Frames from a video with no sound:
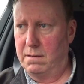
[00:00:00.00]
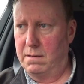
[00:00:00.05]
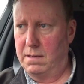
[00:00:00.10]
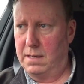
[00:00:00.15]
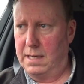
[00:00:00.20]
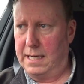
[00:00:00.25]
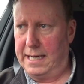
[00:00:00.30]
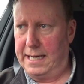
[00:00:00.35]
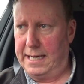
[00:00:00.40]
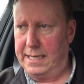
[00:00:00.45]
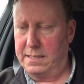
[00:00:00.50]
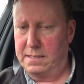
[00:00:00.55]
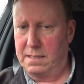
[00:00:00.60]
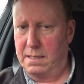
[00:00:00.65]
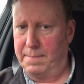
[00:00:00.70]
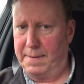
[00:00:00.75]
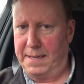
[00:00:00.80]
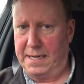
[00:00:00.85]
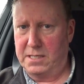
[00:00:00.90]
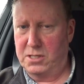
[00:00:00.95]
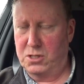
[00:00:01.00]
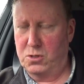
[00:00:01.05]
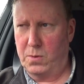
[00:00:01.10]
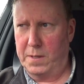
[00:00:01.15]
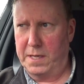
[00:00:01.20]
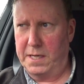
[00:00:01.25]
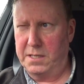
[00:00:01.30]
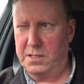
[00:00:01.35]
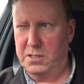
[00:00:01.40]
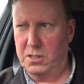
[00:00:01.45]
had about
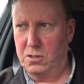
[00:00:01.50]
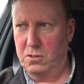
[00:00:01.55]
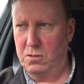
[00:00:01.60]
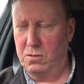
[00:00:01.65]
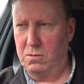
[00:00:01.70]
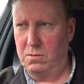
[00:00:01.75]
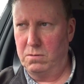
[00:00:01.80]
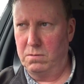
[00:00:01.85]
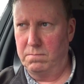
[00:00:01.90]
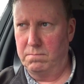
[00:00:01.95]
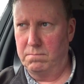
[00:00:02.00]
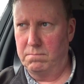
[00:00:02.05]
22%